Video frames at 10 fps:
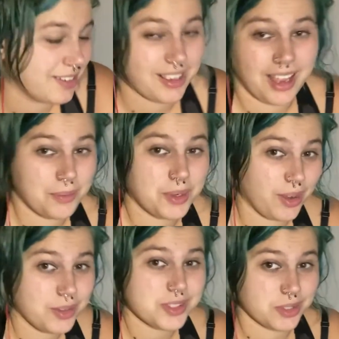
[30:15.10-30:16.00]
I would
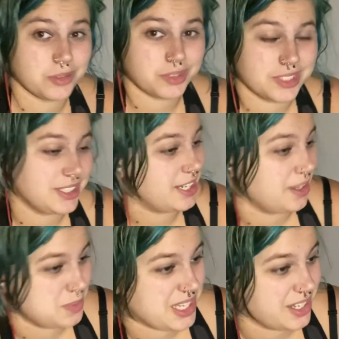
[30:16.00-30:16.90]
also get
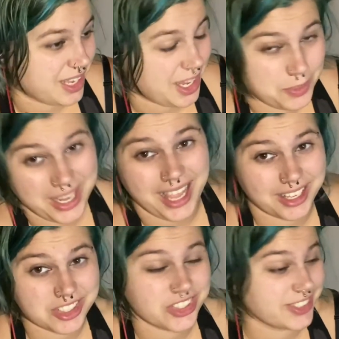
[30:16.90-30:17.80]
upset. I would
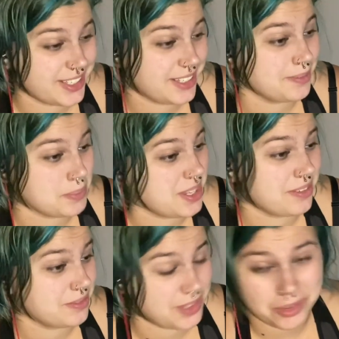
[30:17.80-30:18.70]
actually be
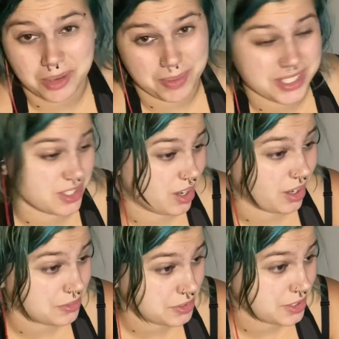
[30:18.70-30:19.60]
very pissed off.
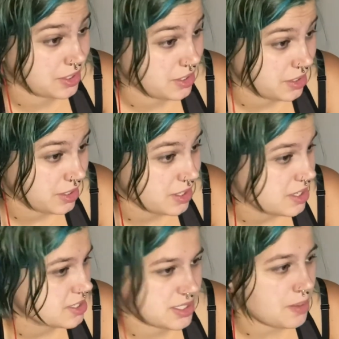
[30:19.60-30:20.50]

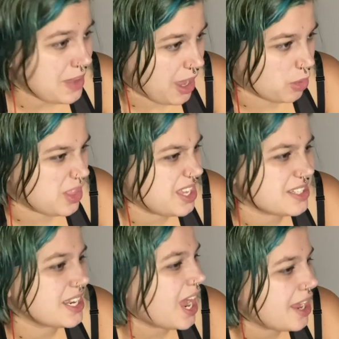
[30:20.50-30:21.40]
Somehow, the
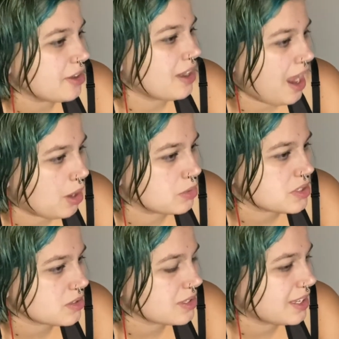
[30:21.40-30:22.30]
entire house
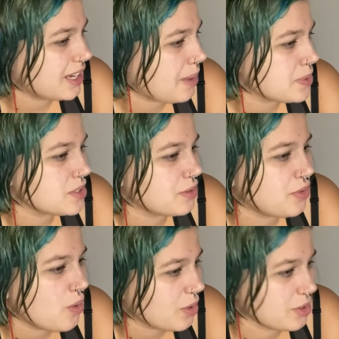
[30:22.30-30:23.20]
looked like an episode of
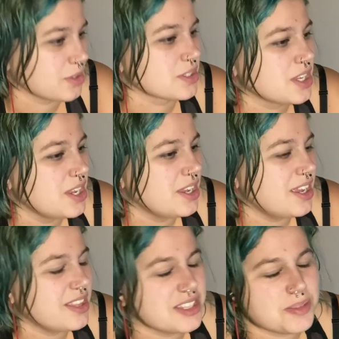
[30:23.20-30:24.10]
Hoarders
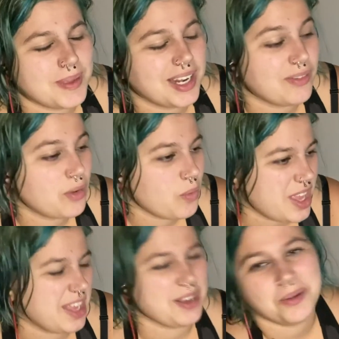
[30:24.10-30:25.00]
in the span of a
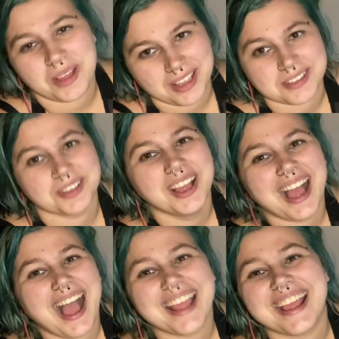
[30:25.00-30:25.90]
week. Okay, so
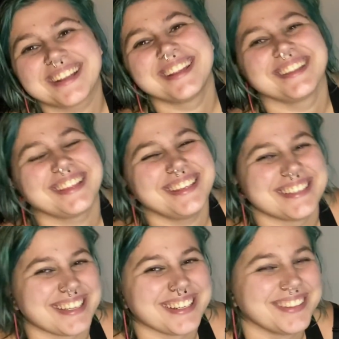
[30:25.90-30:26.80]
I actually
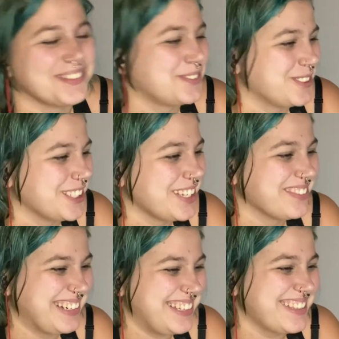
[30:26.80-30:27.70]
didn't fully
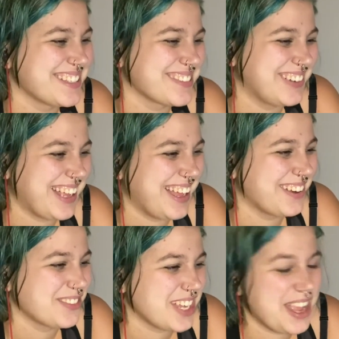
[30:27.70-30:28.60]
read this one ahead
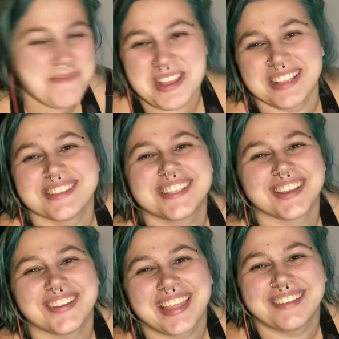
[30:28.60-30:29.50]
of time, and
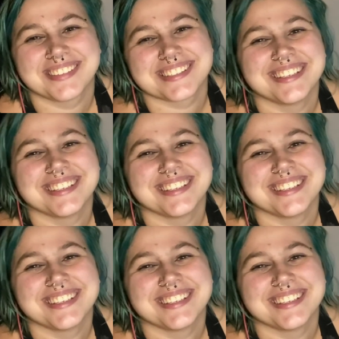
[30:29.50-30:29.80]
so that was